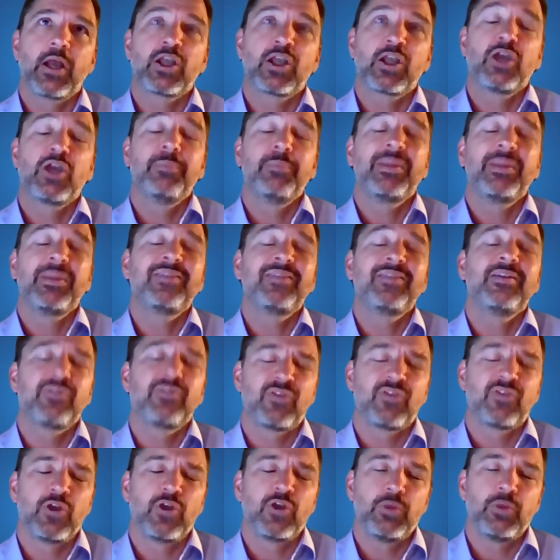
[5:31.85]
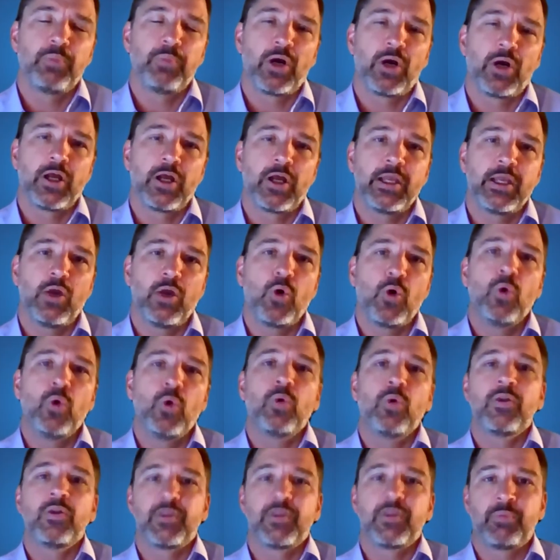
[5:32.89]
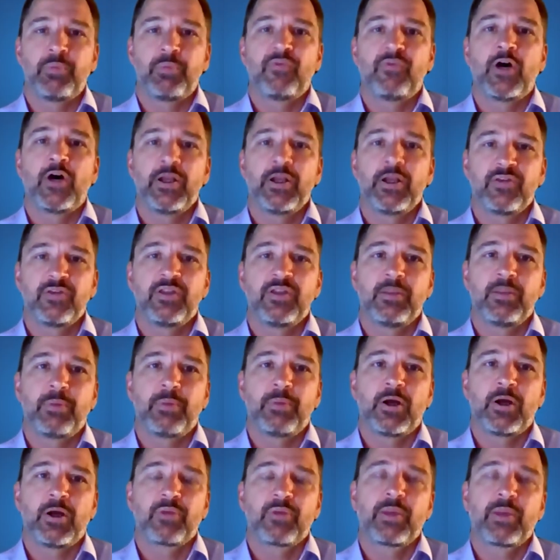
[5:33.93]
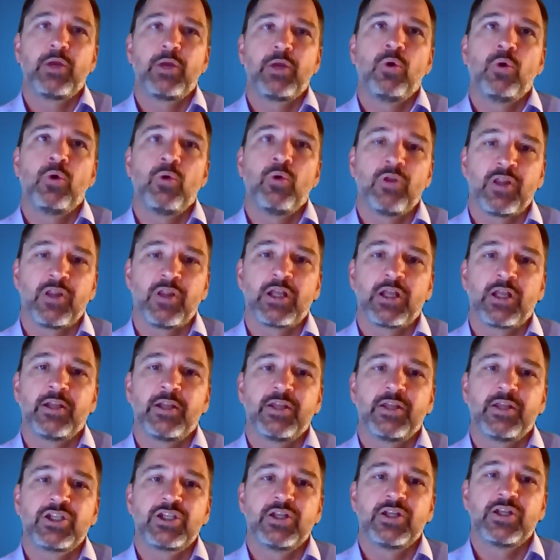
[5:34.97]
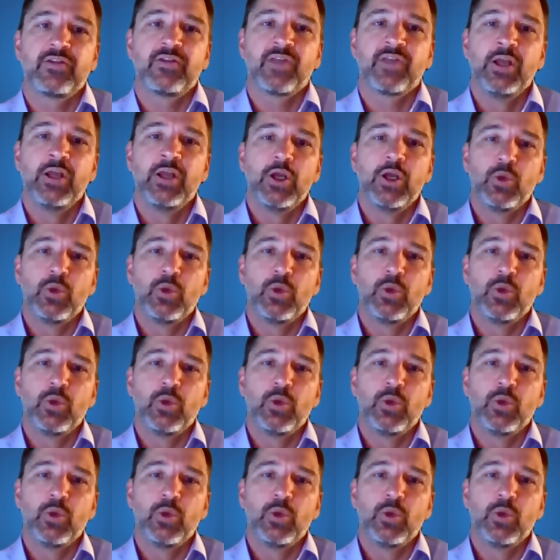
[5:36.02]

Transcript: committed to by all of the providers in the pathway, all of the clinicians,